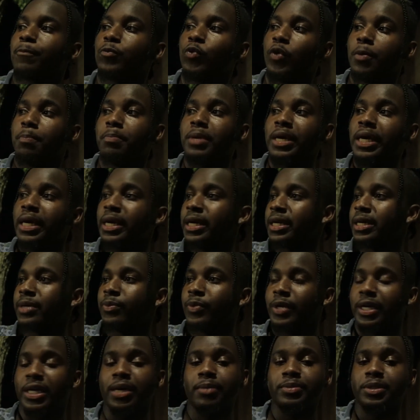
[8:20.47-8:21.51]
with me, and
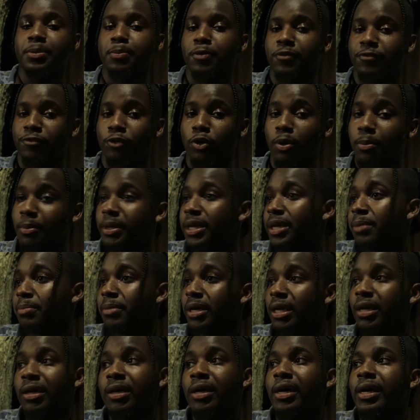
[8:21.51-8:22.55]
when it comes to performing and
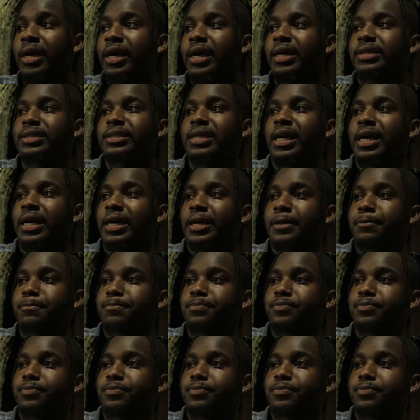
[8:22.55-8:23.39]
me, it's like,